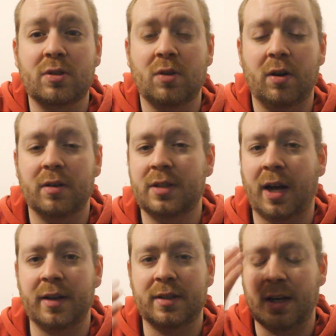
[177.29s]
got
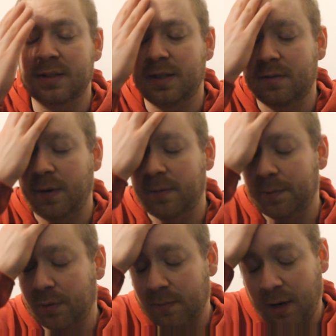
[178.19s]
done and dusted when we
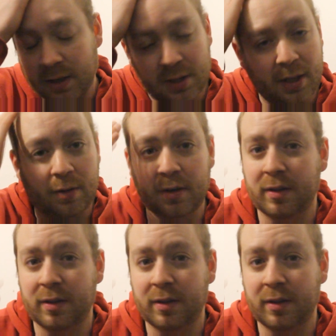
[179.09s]
brought Martial on,